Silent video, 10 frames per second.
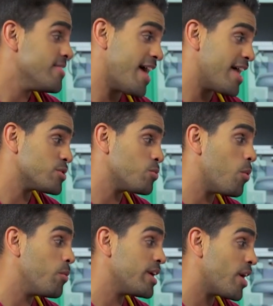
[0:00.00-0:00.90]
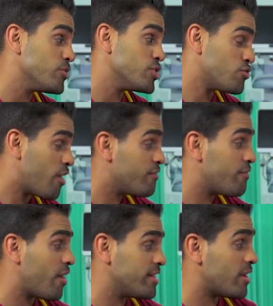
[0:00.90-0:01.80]
That's what we're going to try and
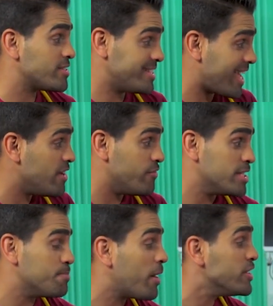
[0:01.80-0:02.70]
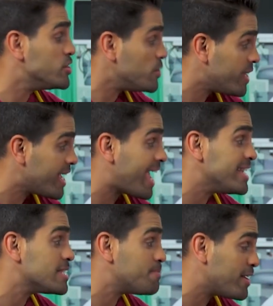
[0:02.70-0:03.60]
find out today, Riz, by doing a
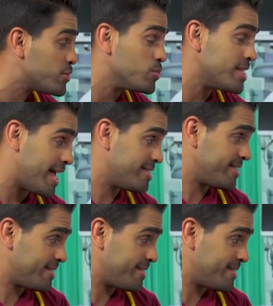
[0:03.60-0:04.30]
special test.